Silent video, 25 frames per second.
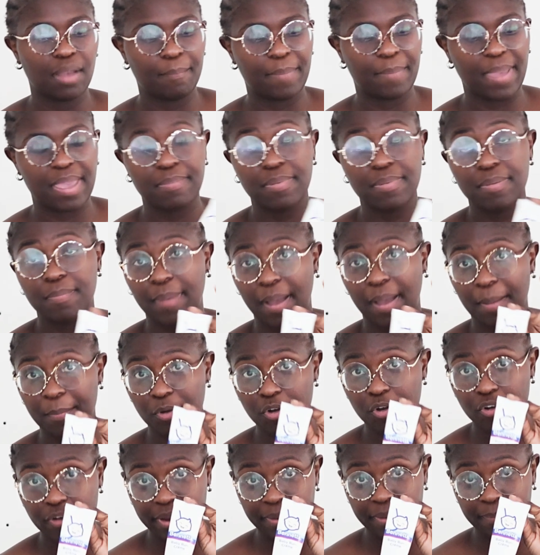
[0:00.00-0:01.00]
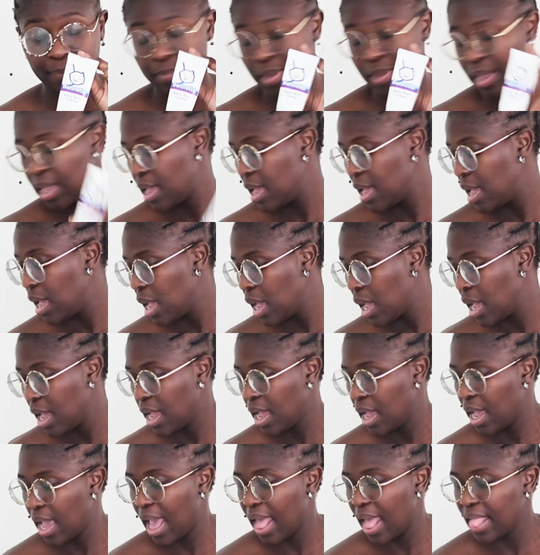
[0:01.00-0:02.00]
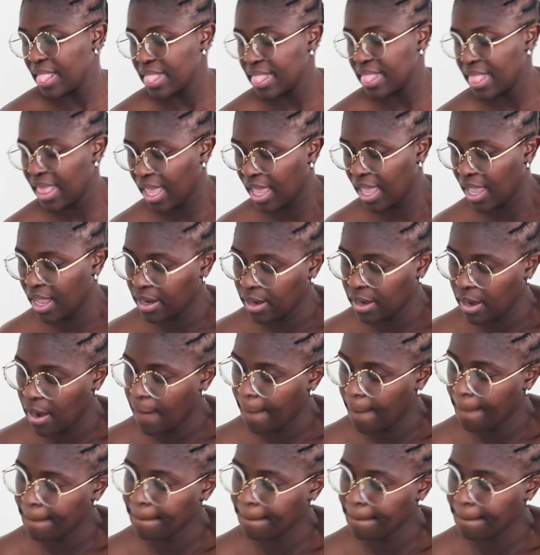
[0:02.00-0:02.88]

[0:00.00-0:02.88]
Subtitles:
baby bum cream. And then